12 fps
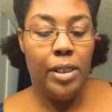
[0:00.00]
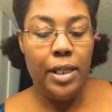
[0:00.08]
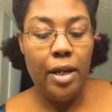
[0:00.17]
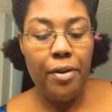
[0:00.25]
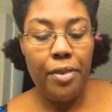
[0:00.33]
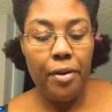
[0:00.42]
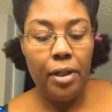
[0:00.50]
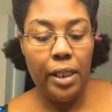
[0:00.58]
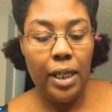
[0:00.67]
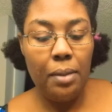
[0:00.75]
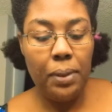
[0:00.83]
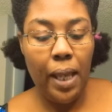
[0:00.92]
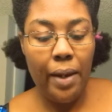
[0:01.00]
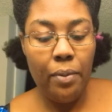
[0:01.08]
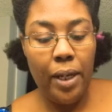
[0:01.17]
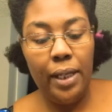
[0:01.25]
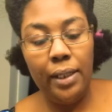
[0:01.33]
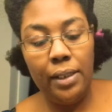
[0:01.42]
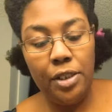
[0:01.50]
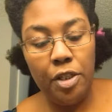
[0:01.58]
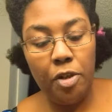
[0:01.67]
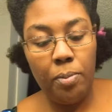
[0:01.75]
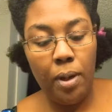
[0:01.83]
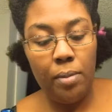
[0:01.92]
rinse hair thoroughly apply when into
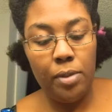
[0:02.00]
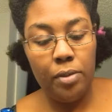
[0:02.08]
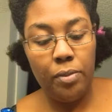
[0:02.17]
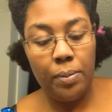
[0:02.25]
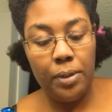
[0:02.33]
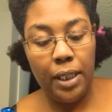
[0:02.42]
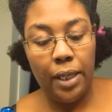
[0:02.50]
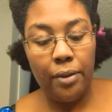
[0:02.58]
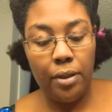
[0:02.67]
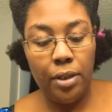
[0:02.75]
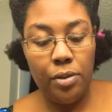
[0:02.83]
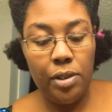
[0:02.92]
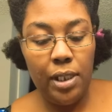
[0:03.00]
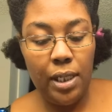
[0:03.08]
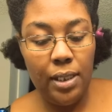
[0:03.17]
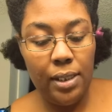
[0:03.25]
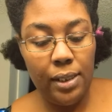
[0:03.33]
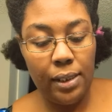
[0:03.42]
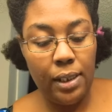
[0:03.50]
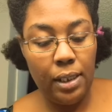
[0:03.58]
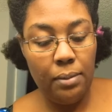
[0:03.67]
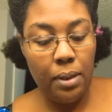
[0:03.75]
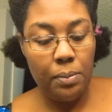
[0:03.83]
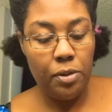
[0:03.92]
your palms and rub together use 10 to
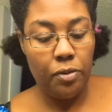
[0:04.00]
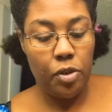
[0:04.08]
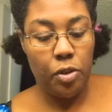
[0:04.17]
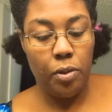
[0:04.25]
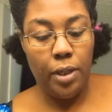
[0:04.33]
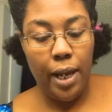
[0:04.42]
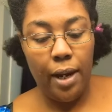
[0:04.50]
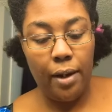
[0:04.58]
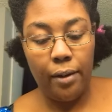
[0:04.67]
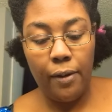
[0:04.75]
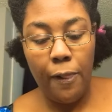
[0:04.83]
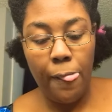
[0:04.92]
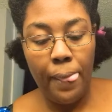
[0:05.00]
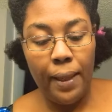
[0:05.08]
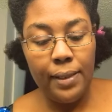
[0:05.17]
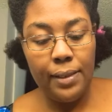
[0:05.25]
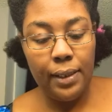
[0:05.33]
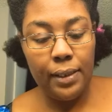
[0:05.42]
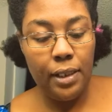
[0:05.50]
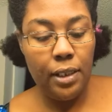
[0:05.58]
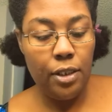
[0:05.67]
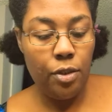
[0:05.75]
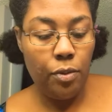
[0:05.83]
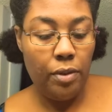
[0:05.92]
16 pumps for short hair 16
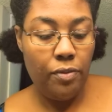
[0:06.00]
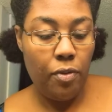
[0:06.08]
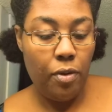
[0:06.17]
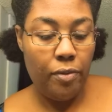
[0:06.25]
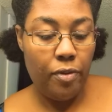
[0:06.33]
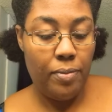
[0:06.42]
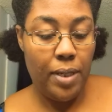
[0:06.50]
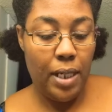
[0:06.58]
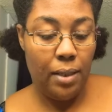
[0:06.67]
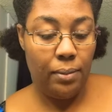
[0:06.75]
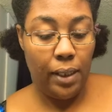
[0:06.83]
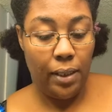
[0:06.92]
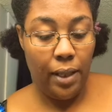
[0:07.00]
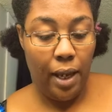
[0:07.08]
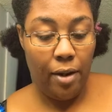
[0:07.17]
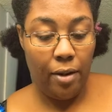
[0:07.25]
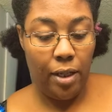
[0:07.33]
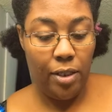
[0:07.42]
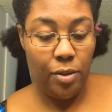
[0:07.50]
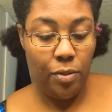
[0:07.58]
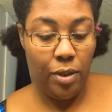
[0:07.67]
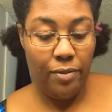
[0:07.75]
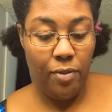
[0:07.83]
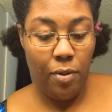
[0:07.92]
to 24 for medium length hair, and
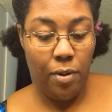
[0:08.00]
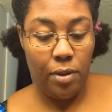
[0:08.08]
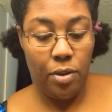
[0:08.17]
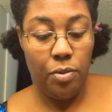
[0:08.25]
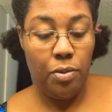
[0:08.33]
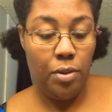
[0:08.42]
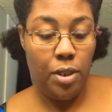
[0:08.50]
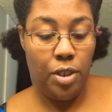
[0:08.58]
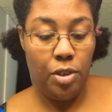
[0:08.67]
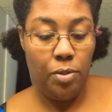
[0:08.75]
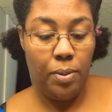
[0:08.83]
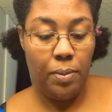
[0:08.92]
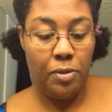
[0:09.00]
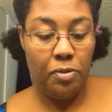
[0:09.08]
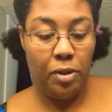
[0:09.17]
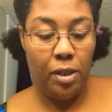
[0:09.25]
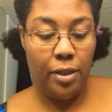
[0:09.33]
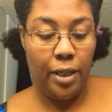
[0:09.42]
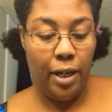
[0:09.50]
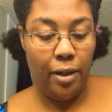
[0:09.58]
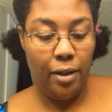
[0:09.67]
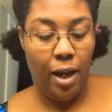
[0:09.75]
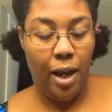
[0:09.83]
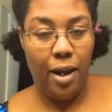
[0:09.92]
24 to 32 pumps for long
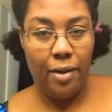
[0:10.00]
hair. I